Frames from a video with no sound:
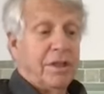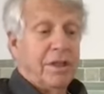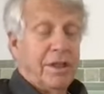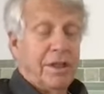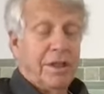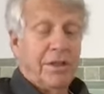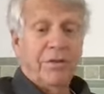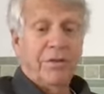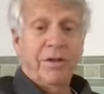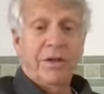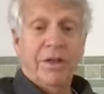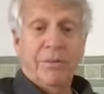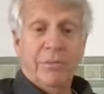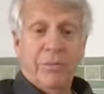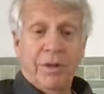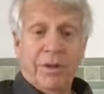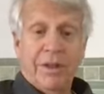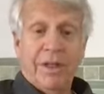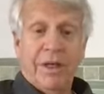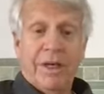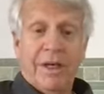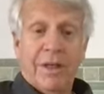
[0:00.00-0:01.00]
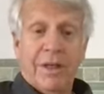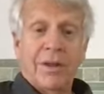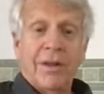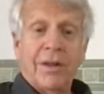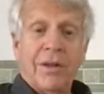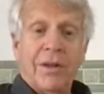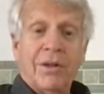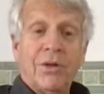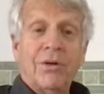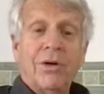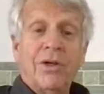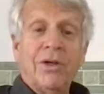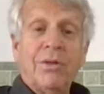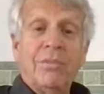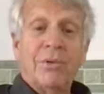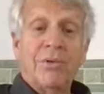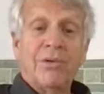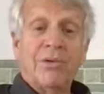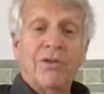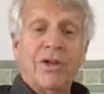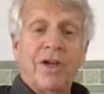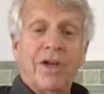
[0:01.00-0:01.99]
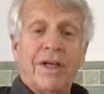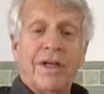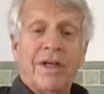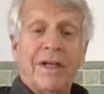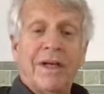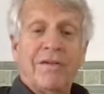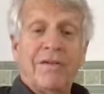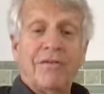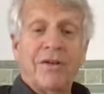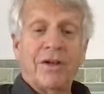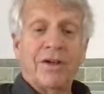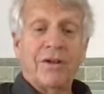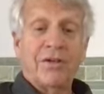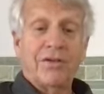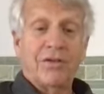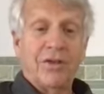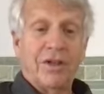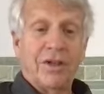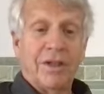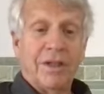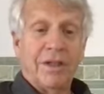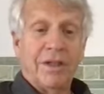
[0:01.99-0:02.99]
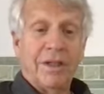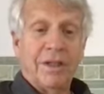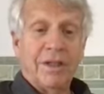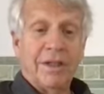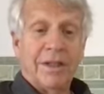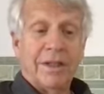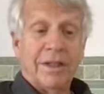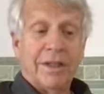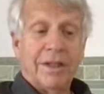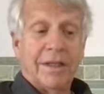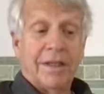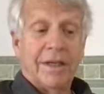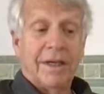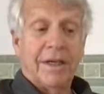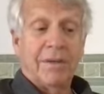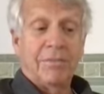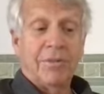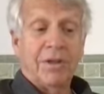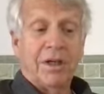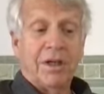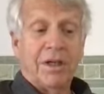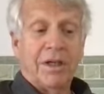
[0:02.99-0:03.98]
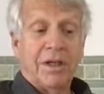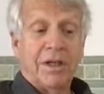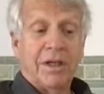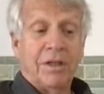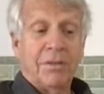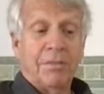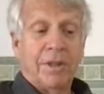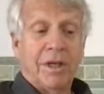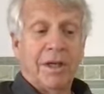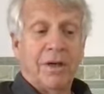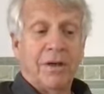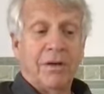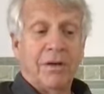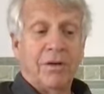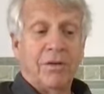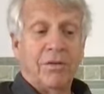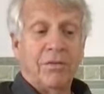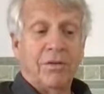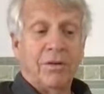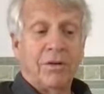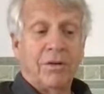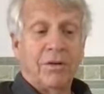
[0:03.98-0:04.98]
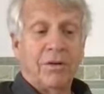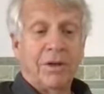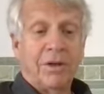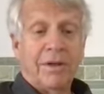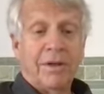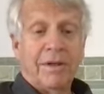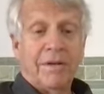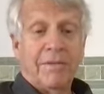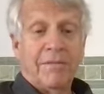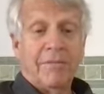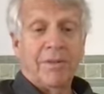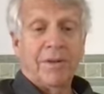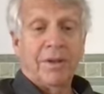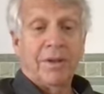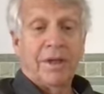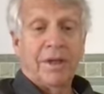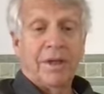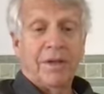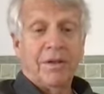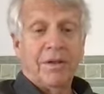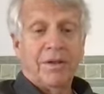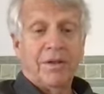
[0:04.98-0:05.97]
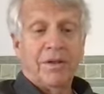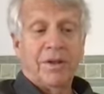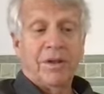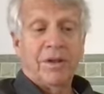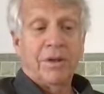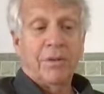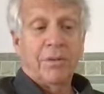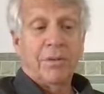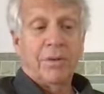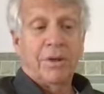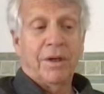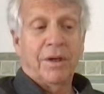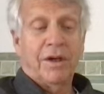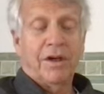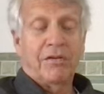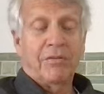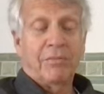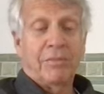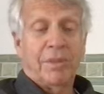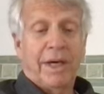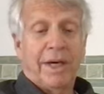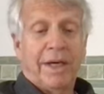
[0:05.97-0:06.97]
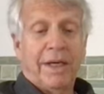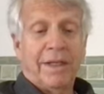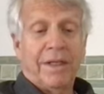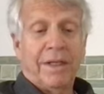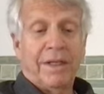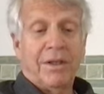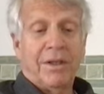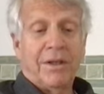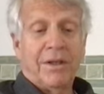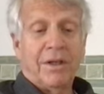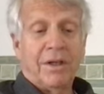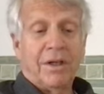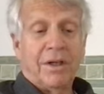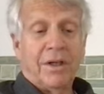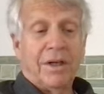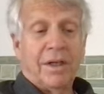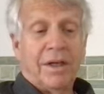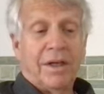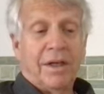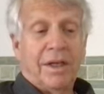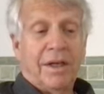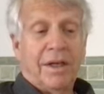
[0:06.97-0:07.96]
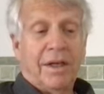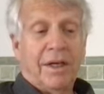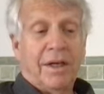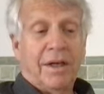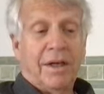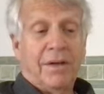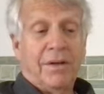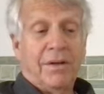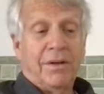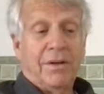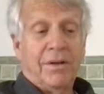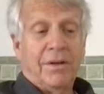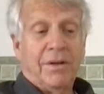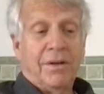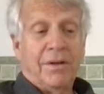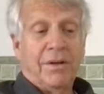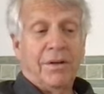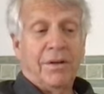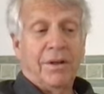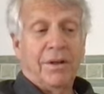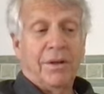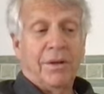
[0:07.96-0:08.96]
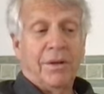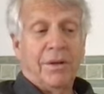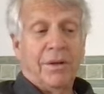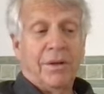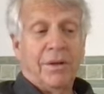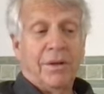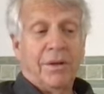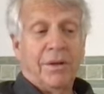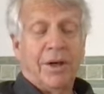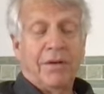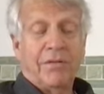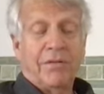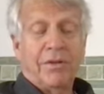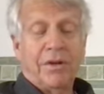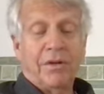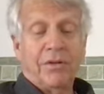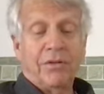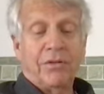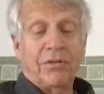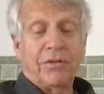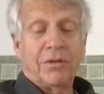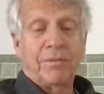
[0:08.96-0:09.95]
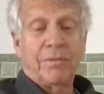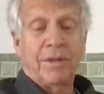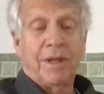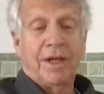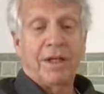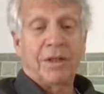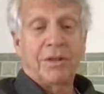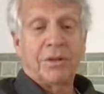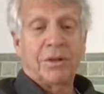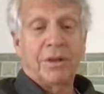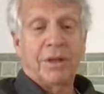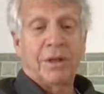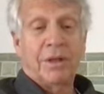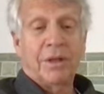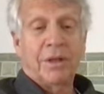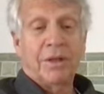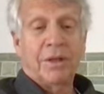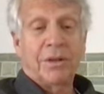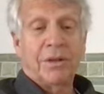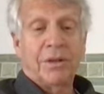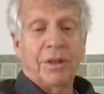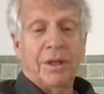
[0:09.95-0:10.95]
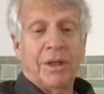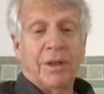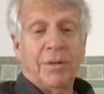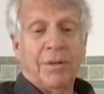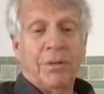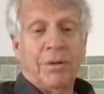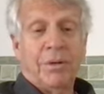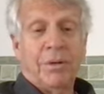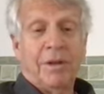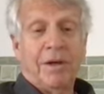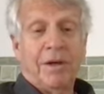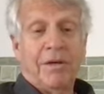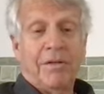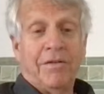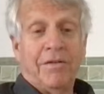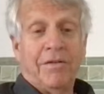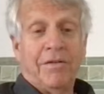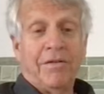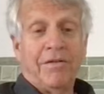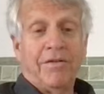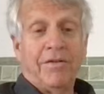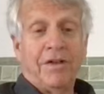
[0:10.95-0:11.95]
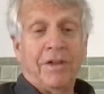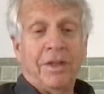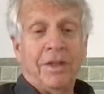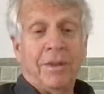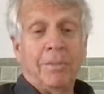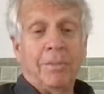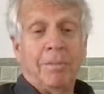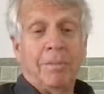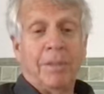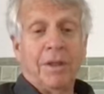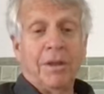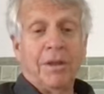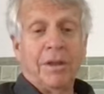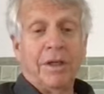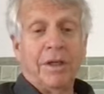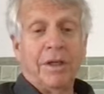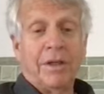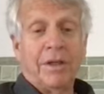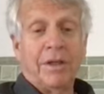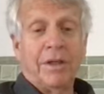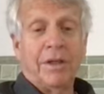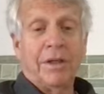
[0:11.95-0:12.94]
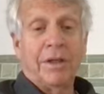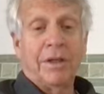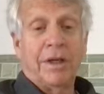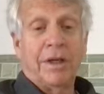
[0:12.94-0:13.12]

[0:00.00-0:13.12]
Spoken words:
even with that 30% efficacy that I'm talking about, over until it went off patent. The revenues from that drug were about $50 billion